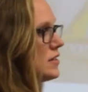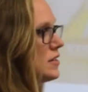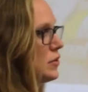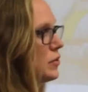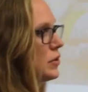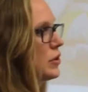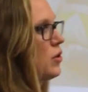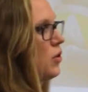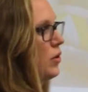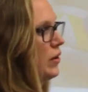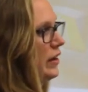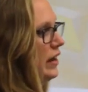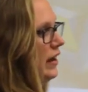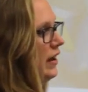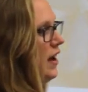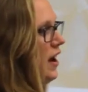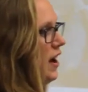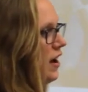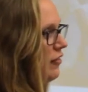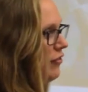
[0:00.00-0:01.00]
the
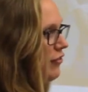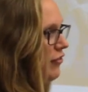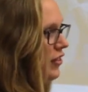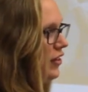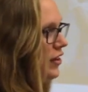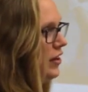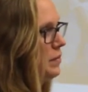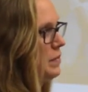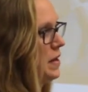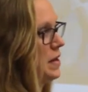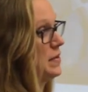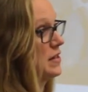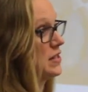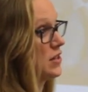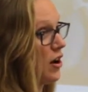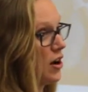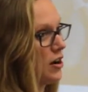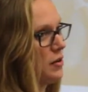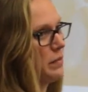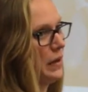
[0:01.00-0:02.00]
recording of the baby's
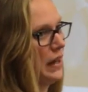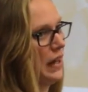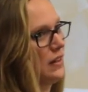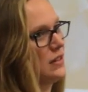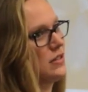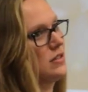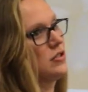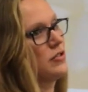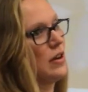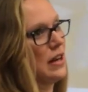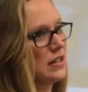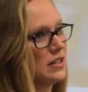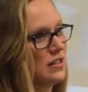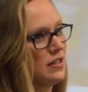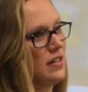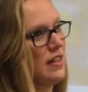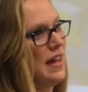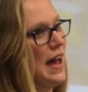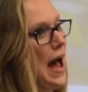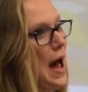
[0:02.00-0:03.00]
heartbeat directly to
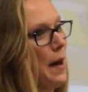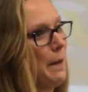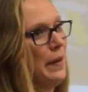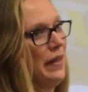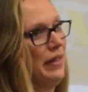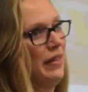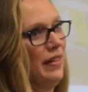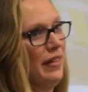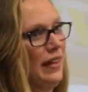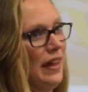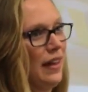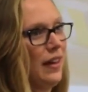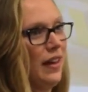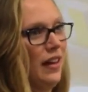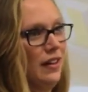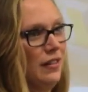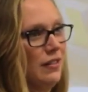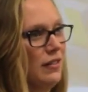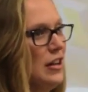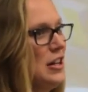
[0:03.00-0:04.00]
the app, and then they
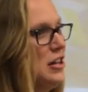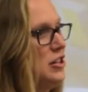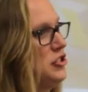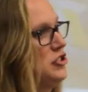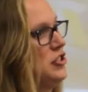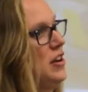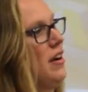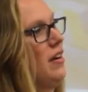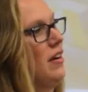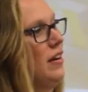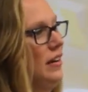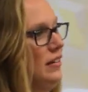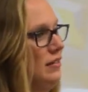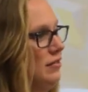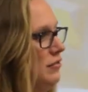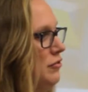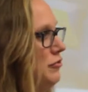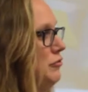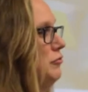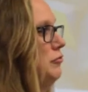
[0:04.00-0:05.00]
can share it
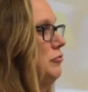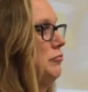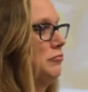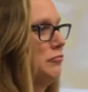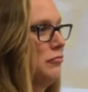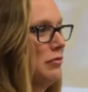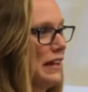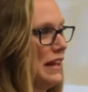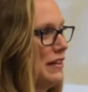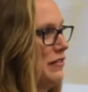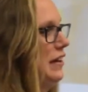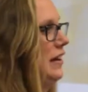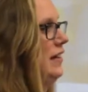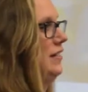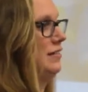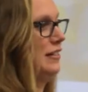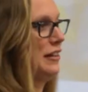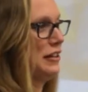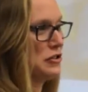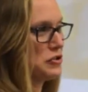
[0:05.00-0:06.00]
and live it
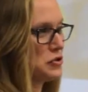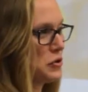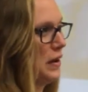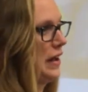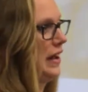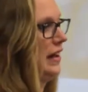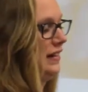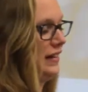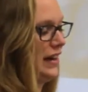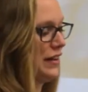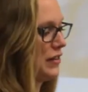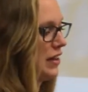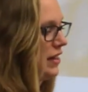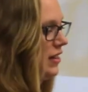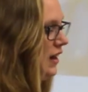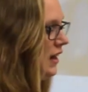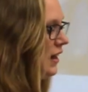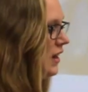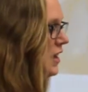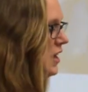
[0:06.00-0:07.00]
and enjoy it and
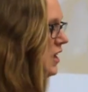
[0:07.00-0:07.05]
everything.